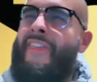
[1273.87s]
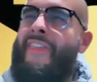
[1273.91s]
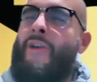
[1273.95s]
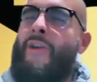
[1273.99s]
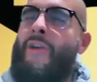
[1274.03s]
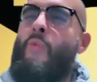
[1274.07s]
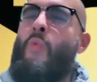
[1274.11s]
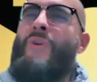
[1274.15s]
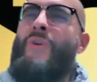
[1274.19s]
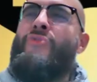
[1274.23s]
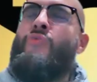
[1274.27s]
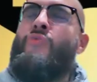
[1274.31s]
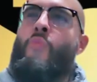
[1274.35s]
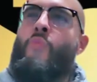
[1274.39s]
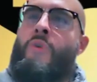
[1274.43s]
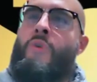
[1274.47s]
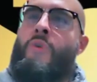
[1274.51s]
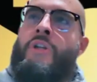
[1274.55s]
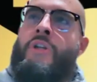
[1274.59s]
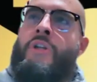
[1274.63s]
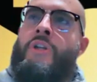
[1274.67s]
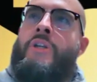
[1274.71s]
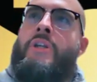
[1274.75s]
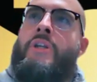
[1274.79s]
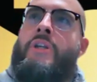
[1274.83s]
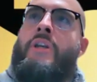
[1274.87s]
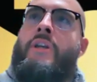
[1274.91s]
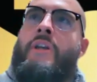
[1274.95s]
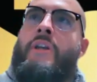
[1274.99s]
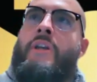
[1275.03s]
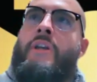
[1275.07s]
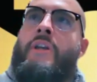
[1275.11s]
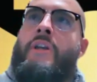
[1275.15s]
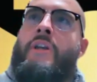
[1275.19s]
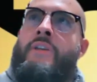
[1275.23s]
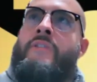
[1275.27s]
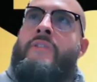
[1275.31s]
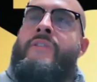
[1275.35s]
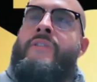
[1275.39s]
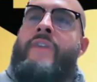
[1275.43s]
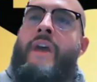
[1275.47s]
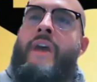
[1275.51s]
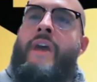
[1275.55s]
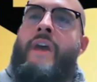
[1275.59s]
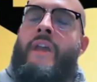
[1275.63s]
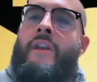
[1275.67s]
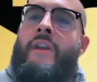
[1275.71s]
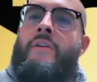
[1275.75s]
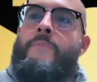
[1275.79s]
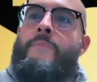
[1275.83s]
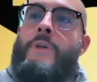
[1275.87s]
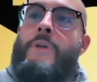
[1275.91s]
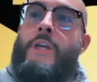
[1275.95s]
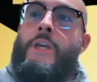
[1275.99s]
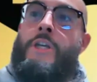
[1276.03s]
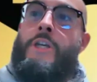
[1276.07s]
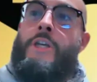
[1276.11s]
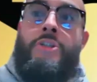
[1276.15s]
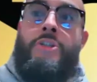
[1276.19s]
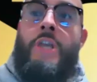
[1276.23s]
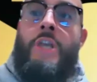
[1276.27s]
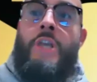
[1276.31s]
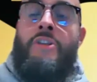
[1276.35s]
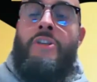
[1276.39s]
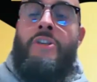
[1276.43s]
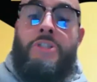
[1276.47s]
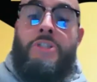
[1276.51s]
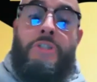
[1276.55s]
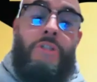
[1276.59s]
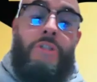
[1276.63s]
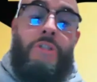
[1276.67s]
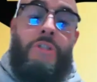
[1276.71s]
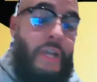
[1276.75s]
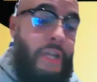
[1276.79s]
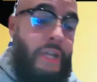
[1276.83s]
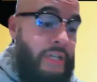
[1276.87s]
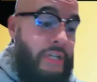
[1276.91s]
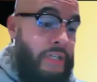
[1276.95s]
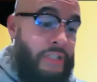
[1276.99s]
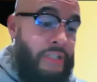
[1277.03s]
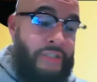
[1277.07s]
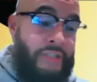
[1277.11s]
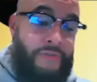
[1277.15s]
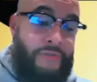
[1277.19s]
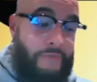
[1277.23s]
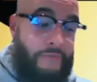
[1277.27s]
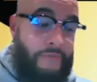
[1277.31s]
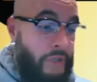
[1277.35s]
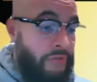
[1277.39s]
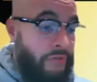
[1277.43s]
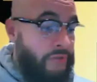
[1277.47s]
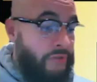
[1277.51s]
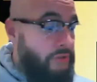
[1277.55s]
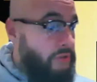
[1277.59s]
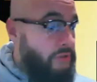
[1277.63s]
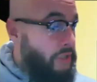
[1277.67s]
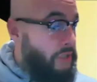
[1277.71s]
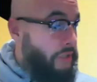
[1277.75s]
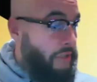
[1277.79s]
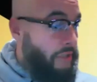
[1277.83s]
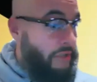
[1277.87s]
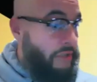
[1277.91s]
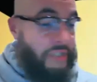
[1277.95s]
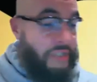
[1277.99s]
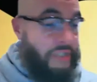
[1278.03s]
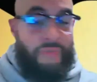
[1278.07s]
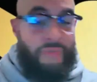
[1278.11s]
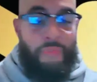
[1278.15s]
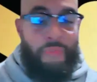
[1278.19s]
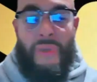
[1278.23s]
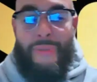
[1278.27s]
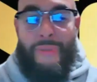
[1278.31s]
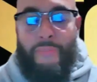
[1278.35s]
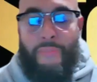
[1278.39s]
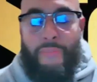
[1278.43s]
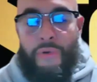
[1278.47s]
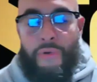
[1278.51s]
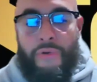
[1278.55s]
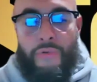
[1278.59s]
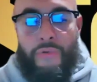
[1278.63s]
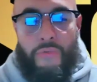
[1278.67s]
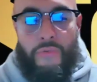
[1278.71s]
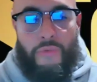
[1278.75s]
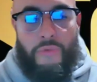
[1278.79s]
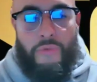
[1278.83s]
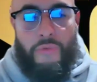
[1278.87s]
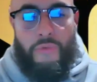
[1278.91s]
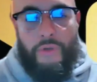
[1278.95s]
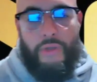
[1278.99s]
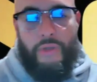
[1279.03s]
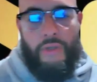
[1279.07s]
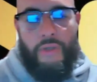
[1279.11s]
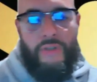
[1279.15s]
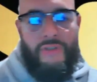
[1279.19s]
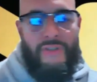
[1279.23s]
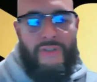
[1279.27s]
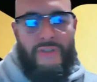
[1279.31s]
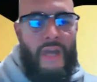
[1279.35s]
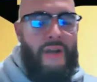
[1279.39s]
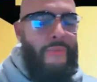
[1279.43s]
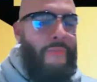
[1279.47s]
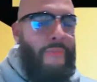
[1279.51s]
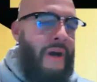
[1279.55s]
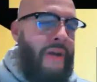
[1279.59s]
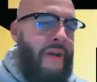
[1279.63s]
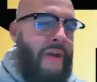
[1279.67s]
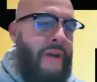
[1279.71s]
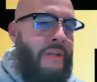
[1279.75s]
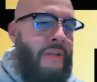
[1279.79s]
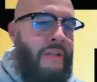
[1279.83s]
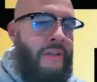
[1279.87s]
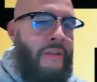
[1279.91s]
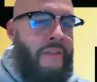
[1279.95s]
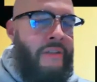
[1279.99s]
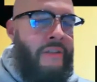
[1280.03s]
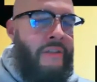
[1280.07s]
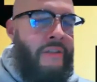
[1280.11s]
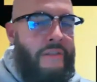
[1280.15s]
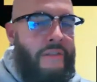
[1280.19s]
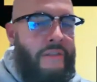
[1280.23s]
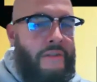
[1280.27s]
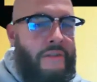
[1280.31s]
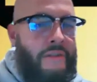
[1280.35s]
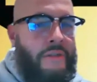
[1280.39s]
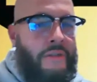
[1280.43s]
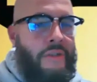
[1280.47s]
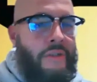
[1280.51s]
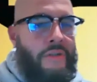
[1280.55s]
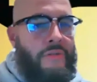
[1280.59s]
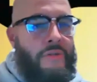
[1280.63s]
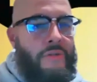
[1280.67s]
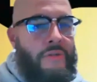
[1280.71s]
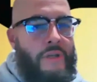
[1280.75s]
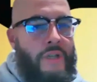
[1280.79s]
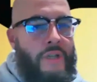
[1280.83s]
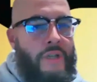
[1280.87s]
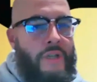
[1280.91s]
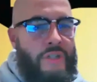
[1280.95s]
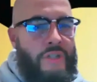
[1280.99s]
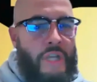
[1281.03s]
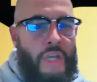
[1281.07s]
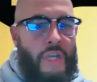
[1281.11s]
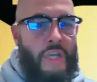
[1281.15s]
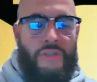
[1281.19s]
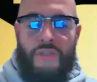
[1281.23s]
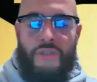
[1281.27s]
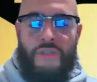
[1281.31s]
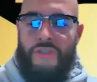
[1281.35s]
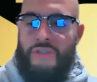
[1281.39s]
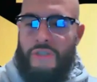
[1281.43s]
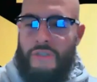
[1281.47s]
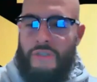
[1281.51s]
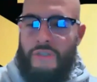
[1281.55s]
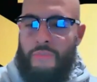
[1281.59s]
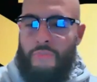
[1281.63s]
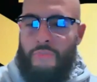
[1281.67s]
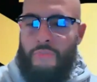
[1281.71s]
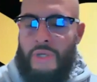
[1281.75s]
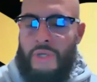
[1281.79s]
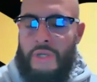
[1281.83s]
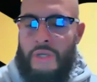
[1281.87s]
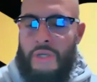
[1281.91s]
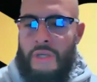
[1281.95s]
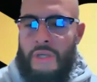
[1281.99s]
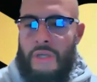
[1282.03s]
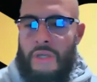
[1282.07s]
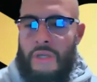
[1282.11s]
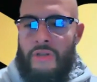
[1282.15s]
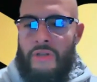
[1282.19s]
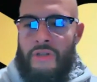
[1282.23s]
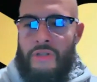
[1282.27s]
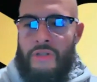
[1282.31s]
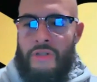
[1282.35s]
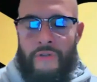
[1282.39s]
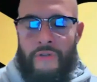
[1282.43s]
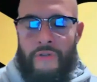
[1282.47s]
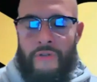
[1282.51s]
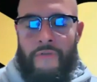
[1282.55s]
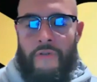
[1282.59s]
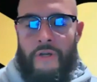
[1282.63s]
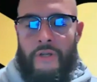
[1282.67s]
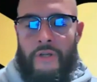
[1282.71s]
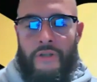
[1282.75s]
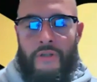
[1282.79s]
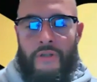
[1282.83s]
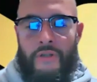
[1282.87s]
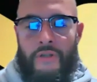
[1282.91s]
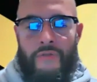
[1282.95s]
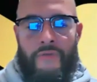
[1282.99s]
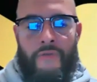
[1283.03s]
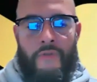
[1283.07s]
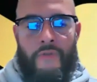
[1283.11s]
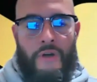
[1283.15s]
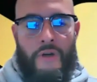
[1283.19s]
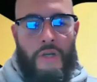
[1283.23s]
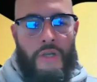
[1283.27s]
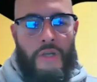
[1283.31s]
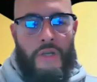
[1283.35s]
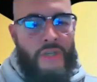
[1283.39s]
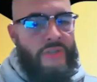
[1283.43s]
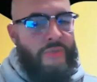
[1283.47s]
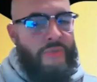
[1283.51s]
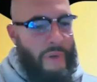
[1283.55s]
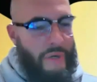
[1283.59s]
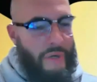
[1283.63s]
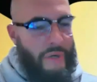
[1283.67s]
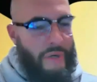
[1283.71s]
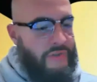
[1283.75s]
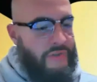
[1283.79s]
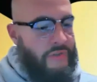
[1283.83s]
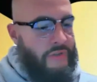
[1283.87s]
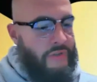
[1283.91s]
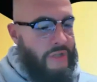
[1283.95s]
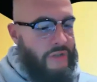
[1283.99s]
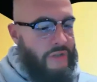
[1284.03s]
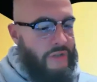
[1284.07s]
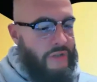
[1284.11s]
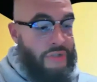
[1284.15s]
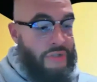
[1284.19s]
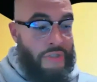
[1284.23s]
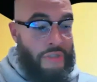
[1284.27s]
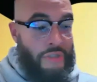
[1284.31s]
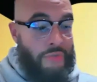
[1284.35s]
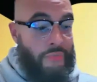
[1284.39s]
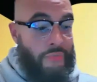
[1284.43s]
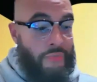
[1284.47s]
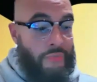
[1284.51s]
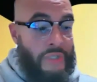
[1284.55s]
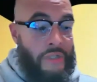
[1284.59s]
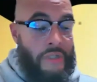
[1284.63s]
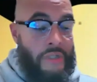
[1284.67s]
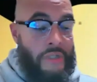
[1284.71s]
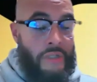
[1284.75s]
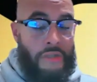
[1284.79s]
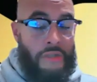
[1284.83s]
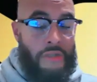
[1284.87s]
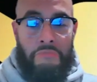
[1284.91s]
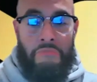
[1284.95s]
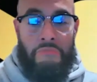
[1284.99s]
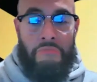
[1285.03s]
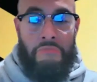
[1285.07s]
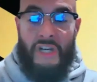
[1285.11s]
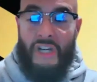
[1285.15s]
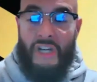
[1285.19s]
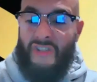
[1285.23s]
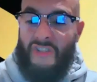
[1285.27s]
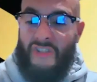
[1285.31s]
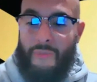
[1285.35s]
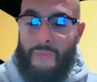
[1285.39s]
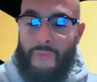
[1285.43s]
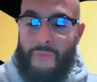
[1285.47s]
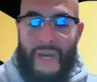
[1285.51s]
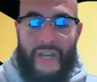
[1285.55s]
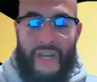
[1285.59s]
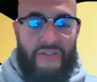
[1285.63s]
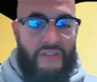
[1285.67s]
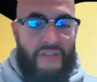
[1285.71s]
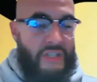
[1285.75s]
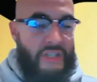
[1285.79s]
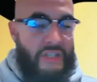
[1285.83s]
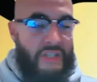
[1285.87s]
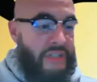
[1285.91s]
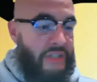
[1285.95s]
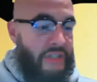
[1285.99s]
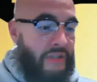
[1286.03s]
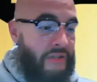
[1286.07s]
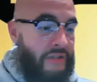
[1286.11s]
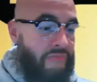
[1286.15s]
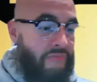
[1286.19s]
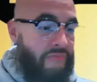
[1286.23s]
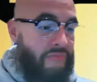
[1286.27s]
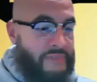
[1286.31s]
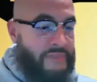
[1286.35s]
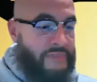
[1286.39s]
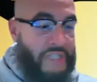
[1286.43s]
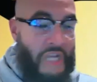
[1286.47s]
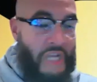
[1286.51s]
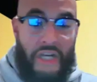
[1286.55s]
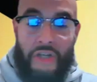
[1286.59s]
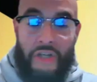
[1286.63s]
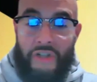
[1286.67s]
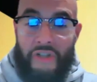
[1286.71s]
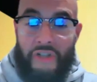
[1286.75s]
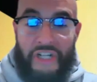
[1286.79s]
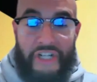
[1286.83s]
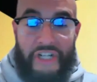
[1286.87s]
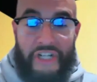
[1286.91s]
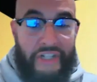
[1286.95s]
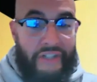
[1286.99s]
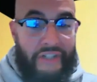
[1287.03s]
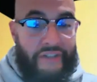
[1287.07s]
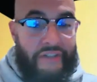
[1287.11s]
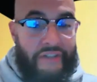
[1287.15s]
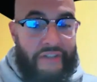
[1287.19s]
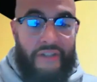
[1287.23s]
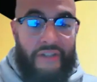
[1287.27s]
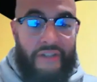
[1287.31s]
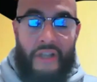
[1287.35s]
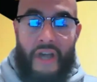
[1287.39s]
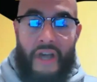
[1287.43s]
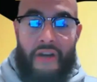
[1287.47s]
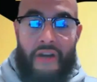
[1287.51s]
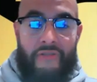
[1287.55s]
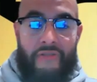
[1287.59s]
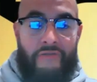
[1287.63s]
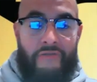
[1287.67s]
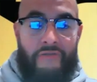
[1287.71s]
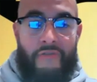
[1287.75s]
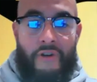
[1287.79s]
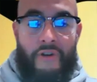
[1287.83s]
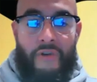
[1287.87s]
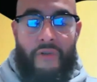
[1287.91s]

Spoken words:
what's working is that education, like us folks, us people, is not a monolith. Education should be different for each person, and should be customizing it and tailoring a lot of